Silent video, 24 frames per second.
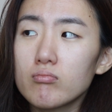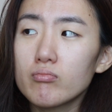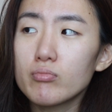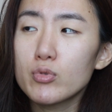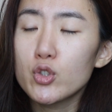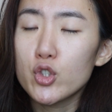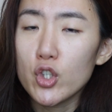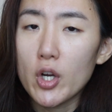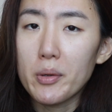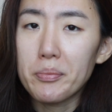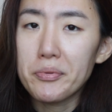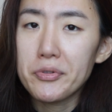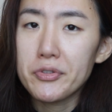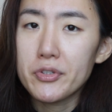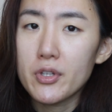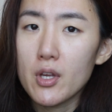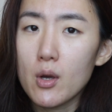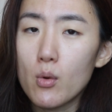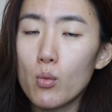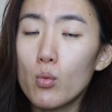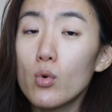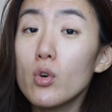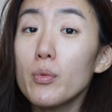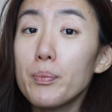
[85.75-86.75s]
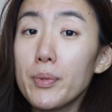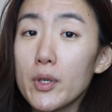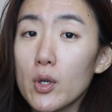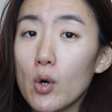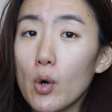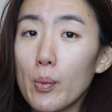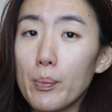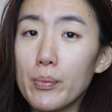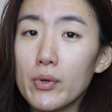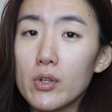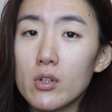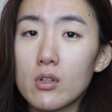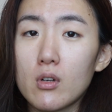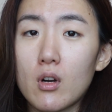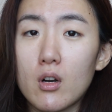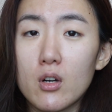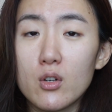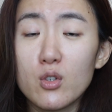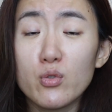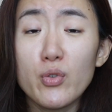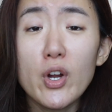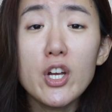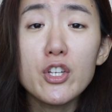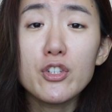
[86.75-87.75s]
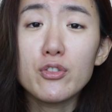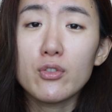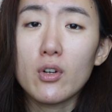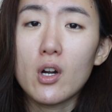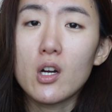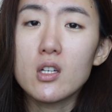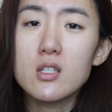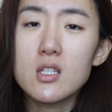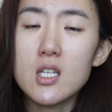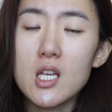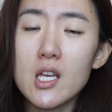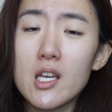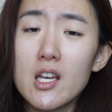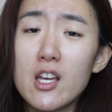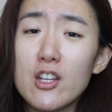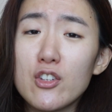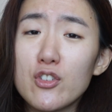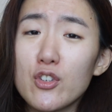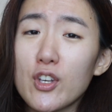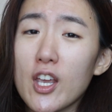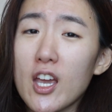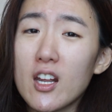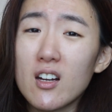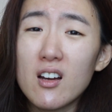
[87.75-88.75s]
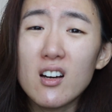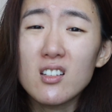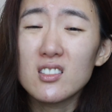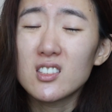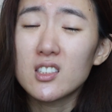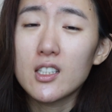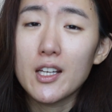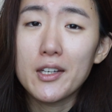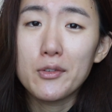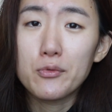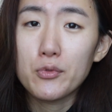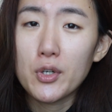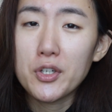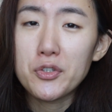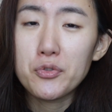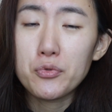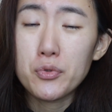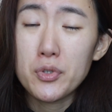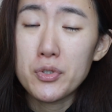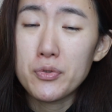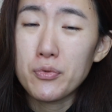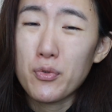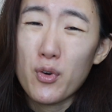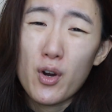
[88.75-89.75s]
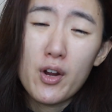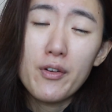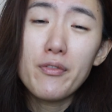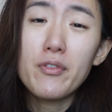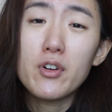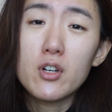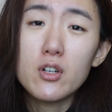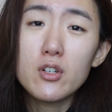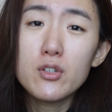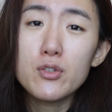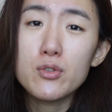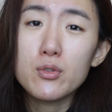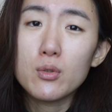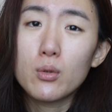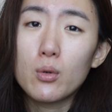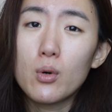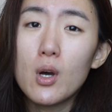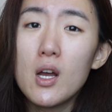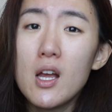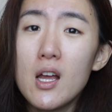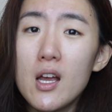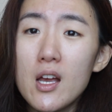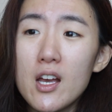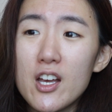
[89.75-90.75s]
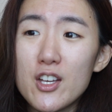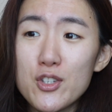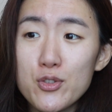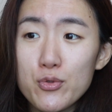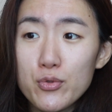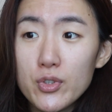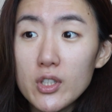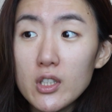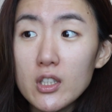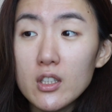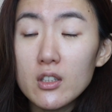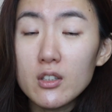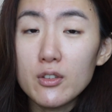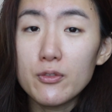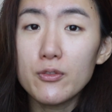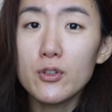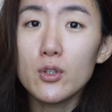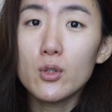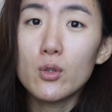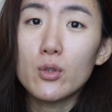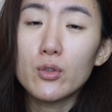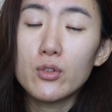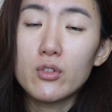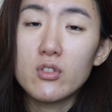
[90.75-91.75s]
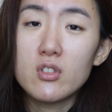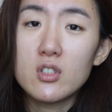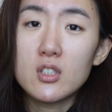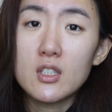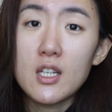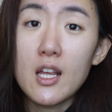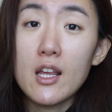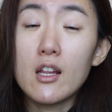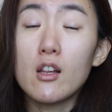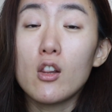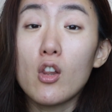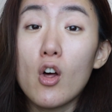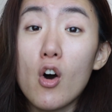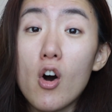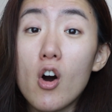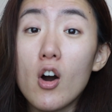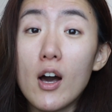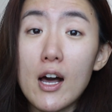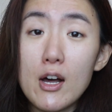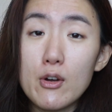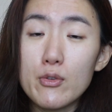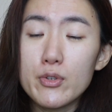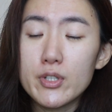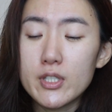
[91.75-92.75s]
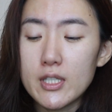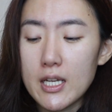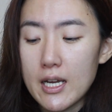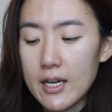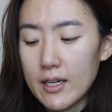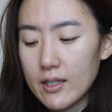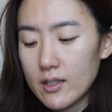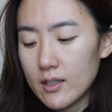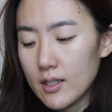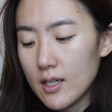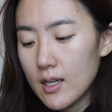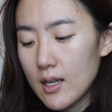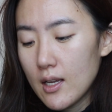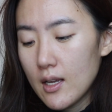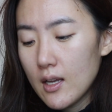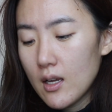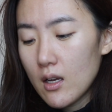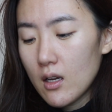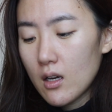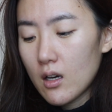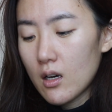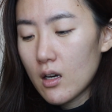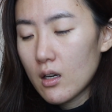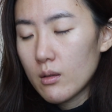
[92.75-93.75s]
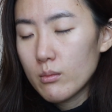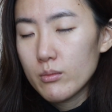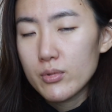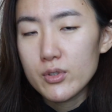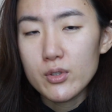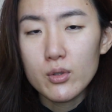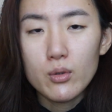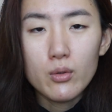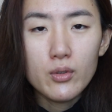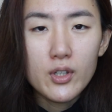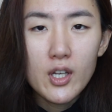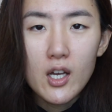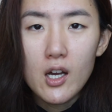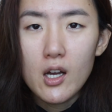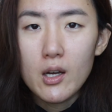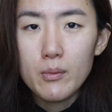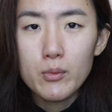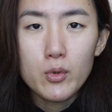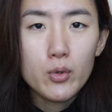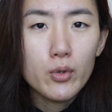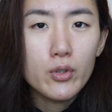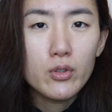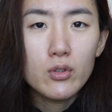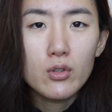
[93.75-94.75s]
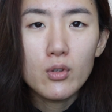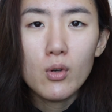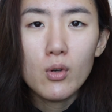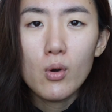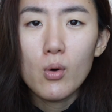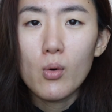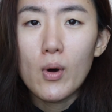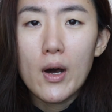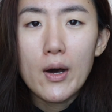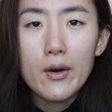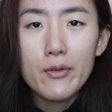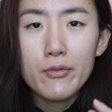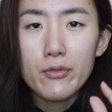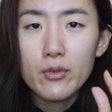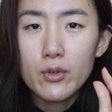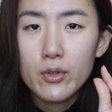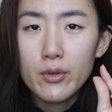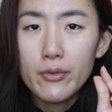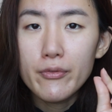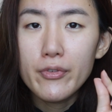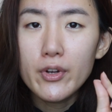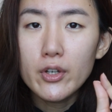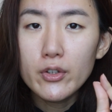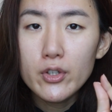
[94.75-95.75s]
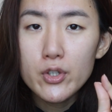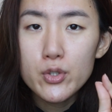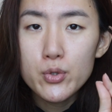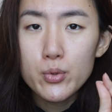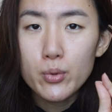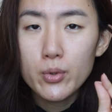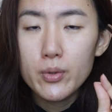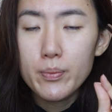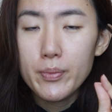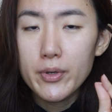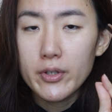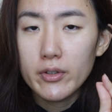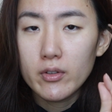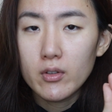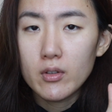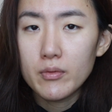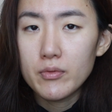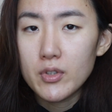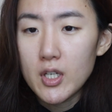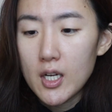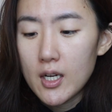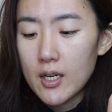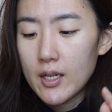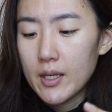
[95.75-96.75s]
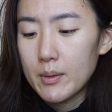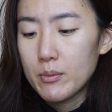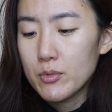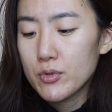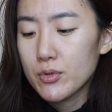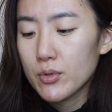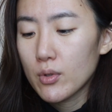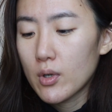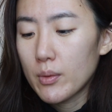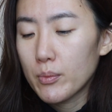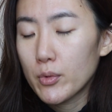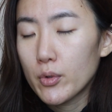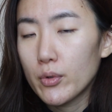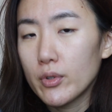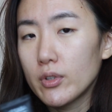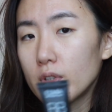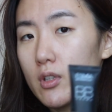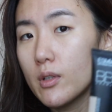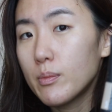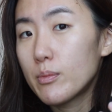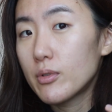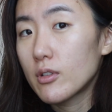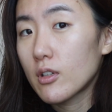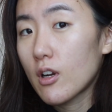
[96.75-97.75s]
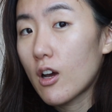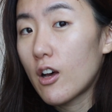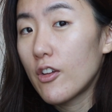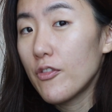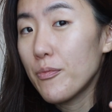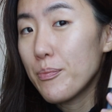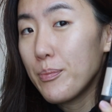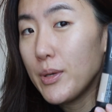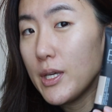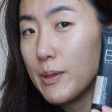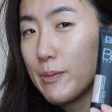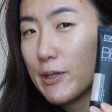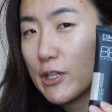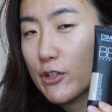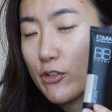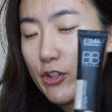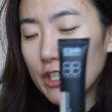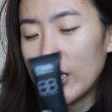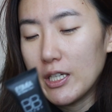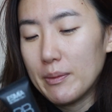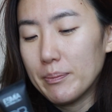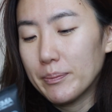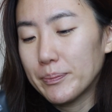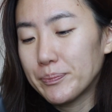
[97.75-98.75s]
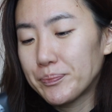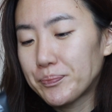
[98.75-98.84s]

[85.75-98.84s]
shops that will be open are restaurants, and you cannot stay in restaurants forever, so it's really difficult to stay long outside. So yeah, I'm going to go out for a very short period of time, so I'm going to put on BB cream.